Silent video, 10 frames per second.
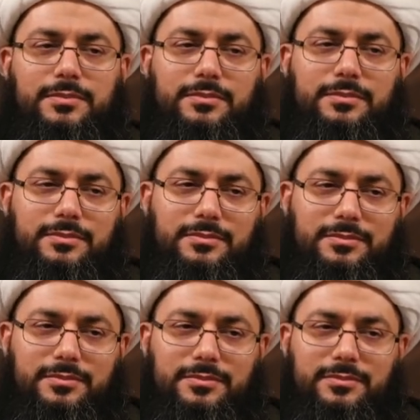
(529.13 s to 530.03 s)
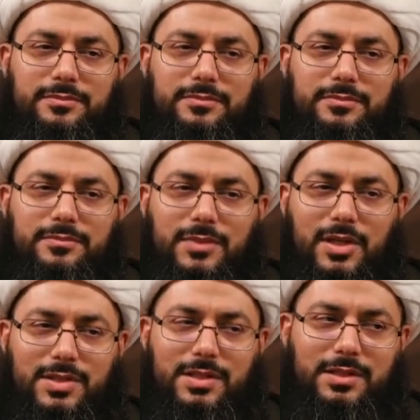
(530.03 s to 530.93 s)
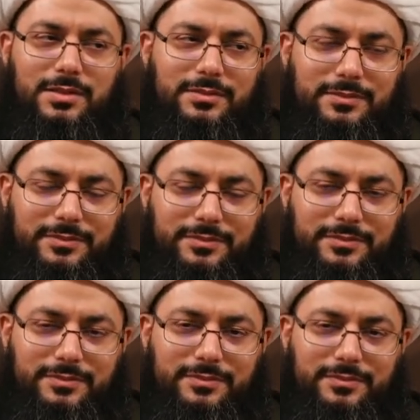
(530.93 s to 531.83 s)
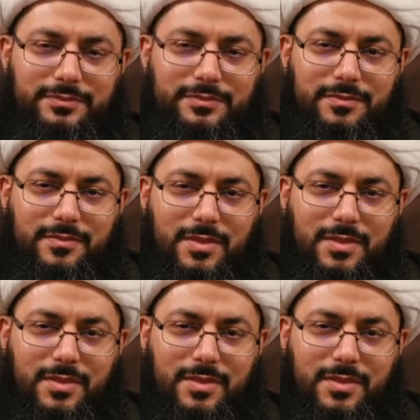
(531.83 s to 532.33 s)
what does Imam actually mean?